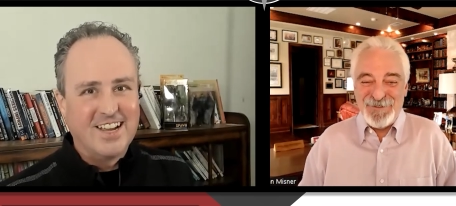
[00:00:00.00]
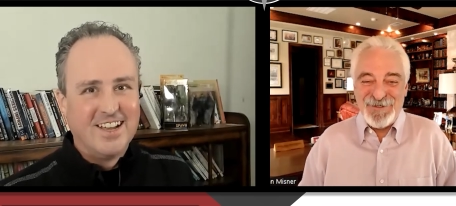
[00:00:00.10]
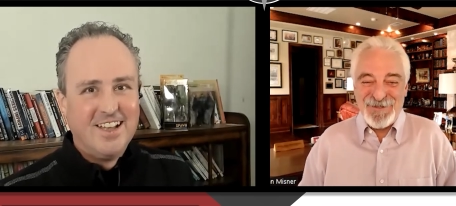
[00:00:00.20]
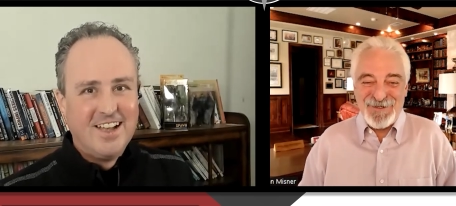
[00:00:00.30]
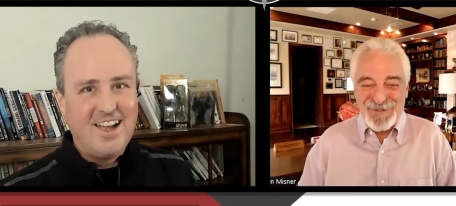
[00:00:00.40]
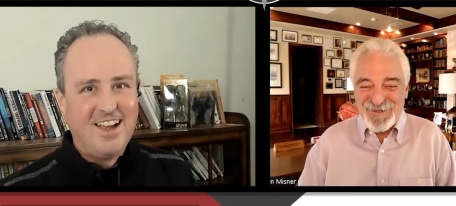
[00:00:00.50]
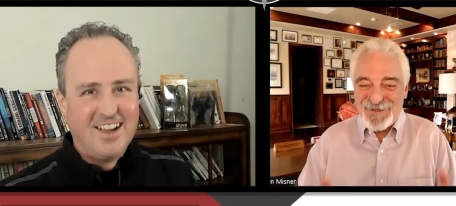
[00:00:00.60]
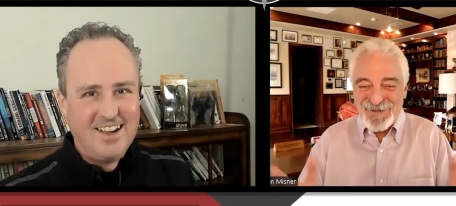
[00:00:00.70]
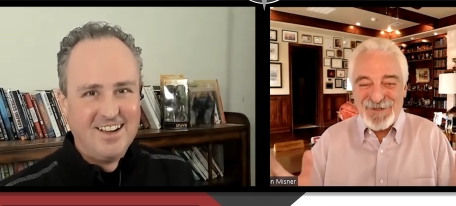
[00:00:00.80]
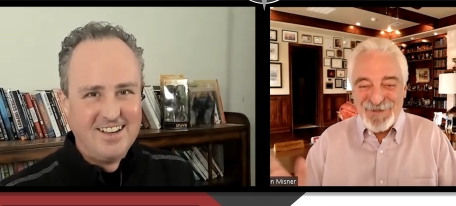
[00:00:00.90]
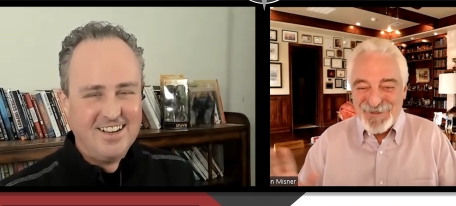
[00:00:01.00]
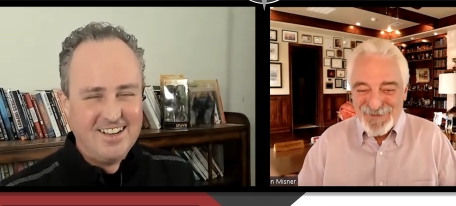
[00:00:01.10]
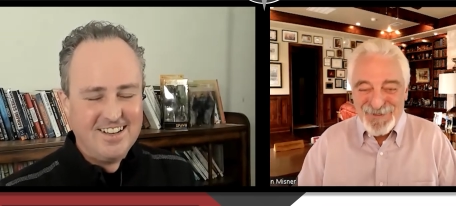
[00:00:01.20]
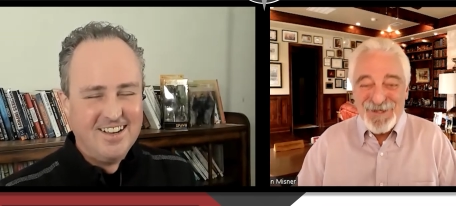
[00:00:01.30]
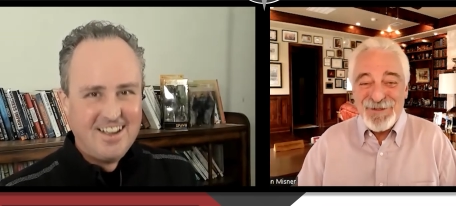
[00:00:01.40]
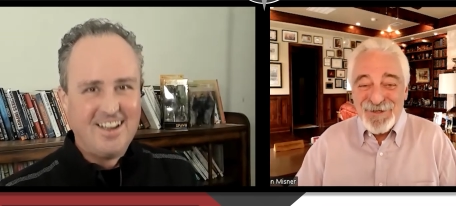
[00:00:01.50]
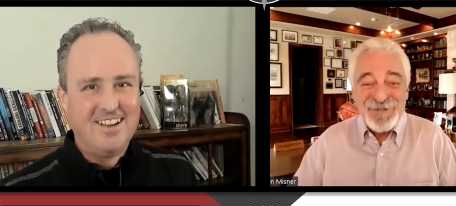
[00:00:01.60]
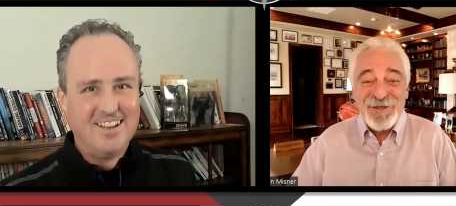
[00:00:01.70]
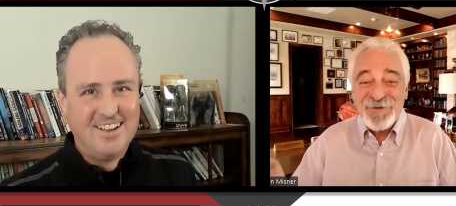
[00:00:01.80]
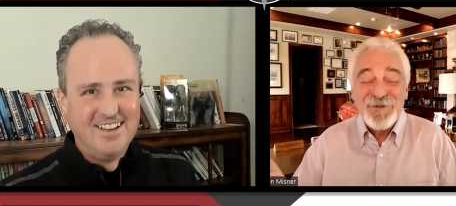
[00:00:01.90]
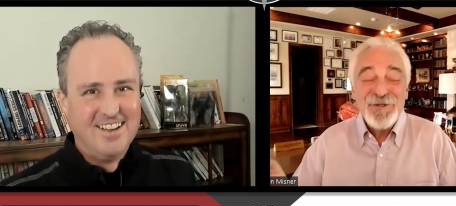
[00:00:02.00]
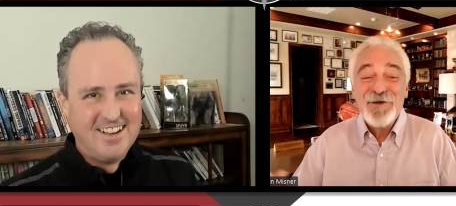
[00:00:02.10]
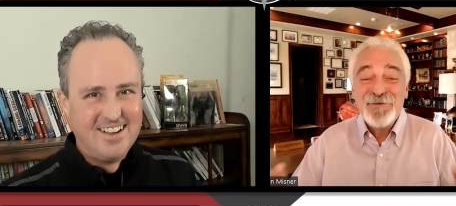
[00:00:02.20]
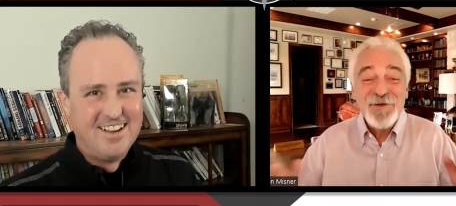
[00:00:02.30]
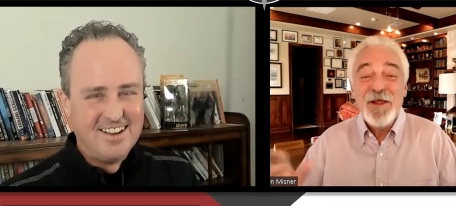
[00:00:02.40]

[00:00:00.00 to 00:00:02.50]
Speaker 1: it does in the U.S.